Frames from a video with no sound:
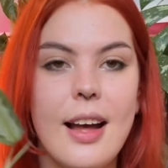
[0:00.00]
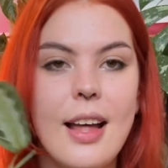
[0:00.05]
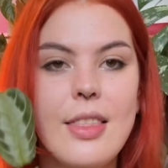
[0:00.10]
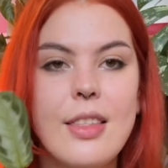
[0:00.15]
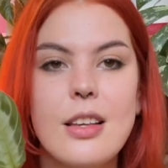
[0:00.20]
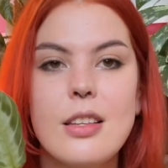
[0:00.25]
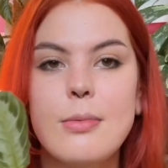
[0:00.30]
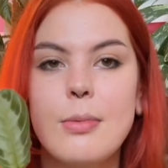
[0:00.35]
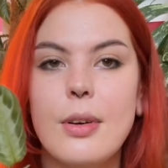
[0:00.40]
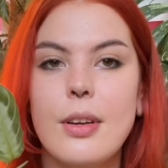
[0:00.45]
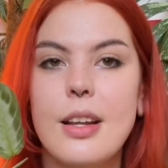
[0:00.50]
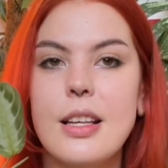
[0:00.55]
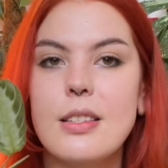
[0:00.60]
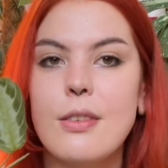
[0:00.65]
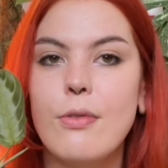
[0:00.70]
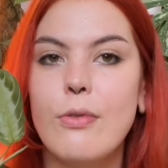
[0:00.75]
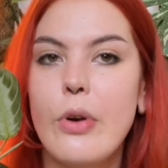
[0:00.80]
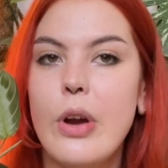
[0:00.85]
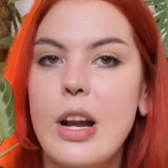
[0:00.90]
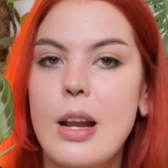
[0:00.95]
and this one is a
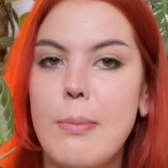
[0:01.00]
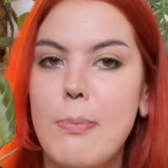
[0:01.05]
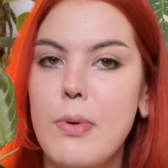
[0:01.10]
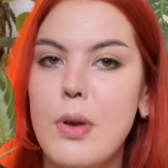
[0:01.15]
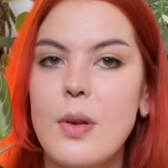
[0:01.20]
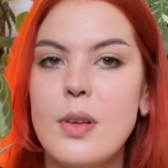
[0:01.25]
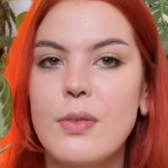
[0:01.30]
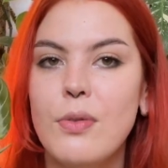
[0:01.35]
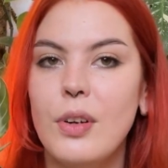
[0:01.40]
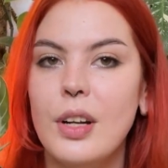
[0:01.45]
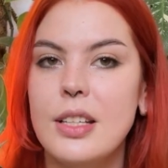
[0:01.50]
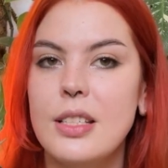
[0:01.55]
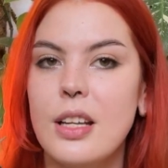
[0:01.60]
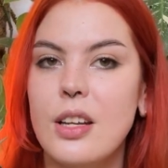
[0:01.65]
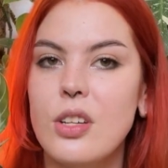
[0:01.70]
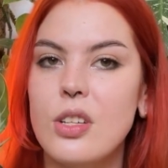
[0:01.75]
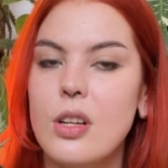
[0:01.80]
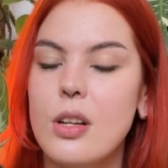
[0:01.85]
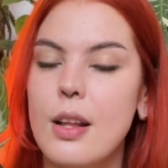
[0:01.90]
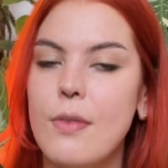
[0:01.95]
really beautiful
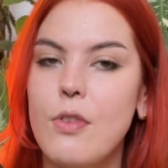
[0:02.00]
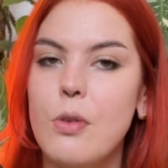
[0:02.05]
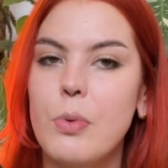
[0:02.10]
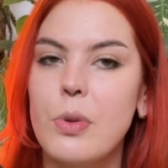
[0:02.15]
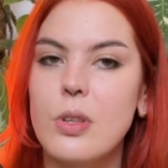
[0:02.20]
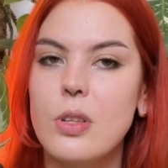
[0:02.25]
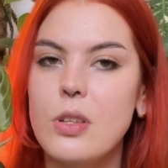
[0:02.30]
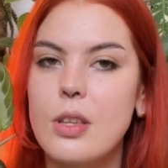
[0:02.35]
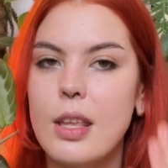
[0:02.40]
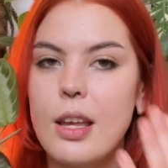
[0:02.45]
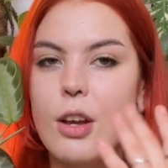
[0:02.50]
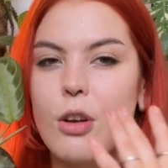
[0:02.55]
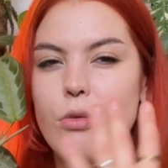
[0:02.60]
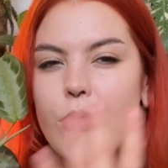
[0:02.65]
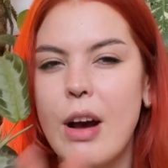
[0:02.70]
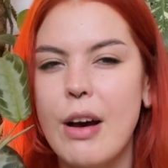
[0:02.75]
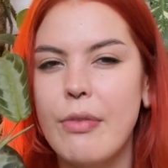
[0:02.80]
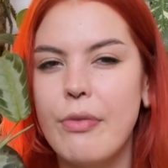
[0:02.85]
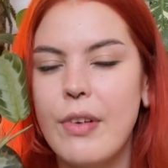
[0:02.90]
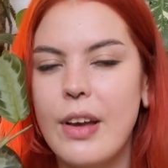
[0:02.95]
addition if you want something
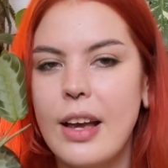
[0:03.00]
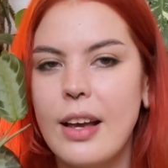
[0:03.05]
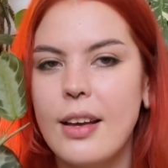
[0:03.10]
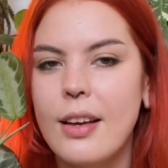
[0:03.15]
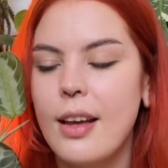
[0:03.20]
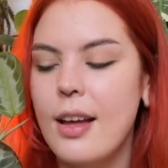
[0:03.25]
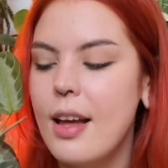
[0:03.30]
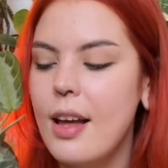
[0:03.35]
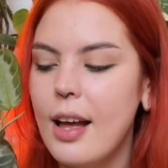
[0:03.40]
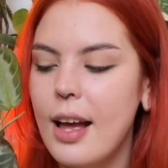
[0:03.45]
graphic